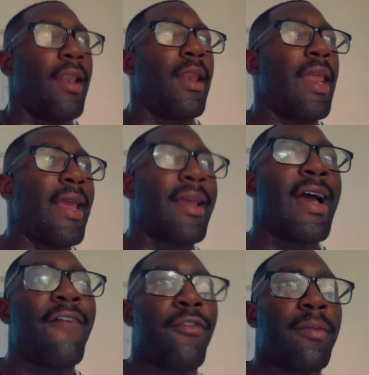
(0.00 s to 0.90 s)

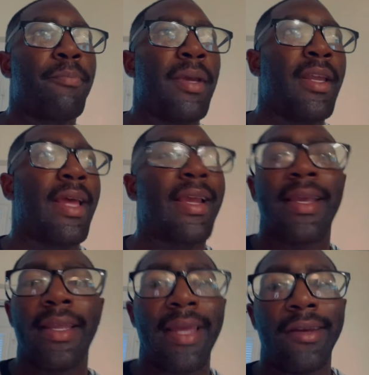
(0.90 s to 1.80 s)
God forbid, like I
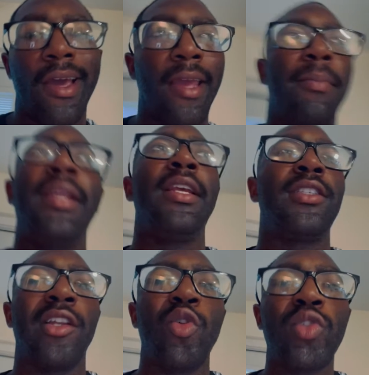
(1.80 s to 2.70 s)
get like
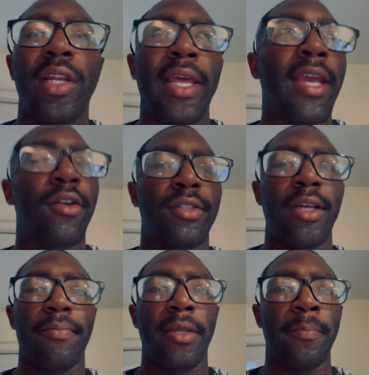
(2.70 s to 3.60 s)
diabetes and lose a leg or
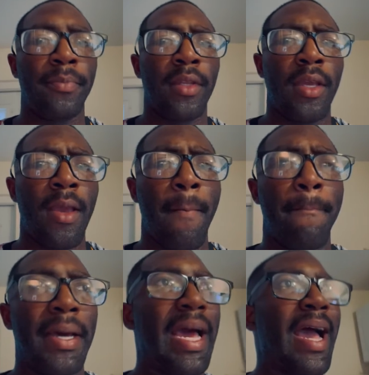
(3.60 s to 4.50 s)
something.
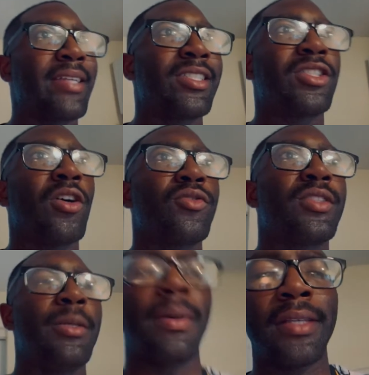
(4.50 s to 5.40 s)
But I just don't
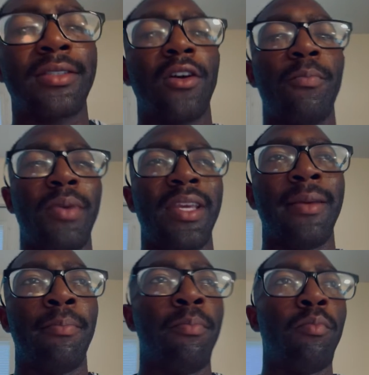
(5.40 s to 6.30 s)
see myself
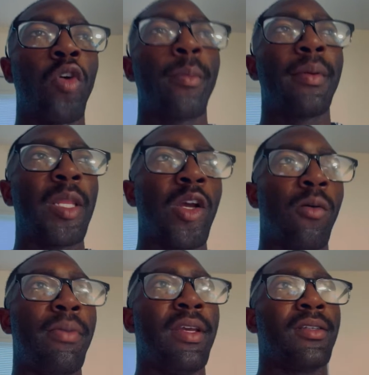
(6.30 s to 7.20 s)
being morbidly
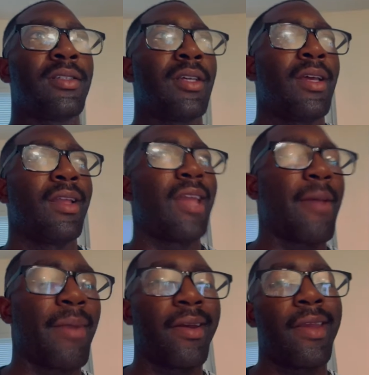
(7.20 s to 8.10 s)
obese.
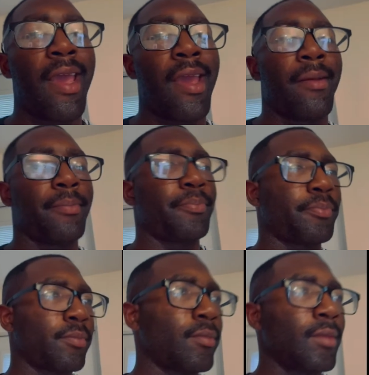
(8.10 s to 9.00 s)
Like my dad,
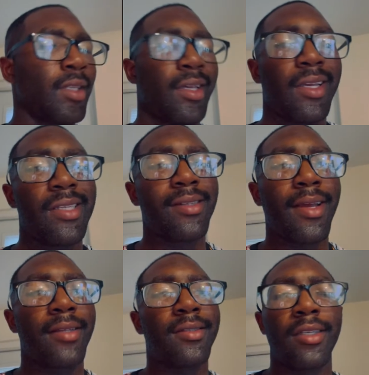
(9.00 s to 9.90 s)
he's
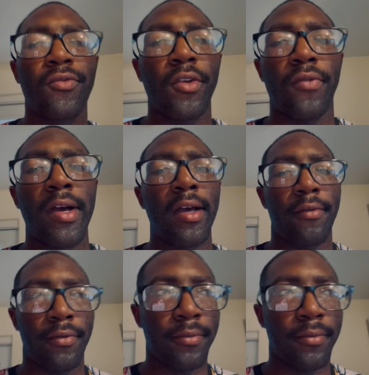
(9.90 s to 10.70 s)
like 6'5",